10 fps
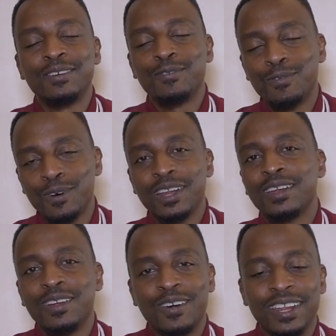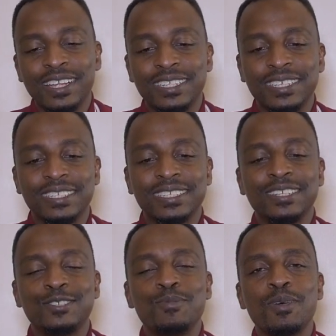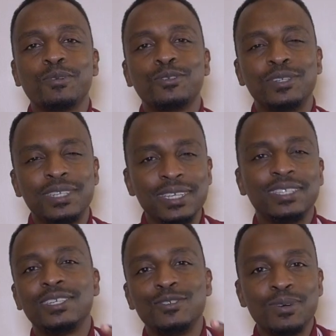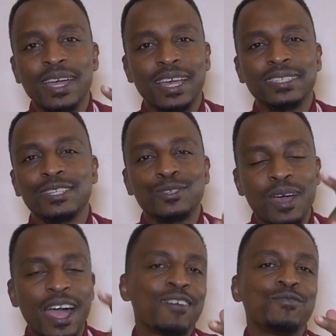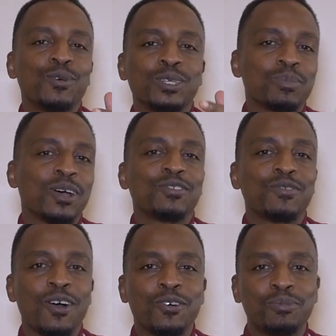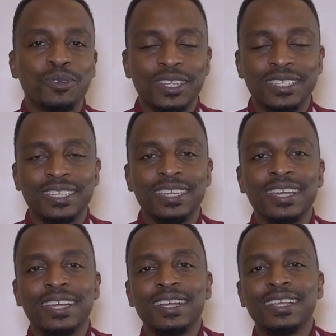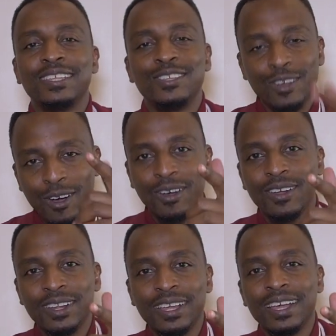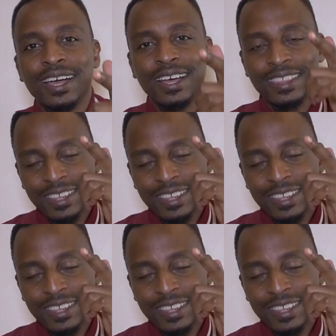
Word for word: What an honor it is to be able to teach you guys and to have you as part of our community y'all are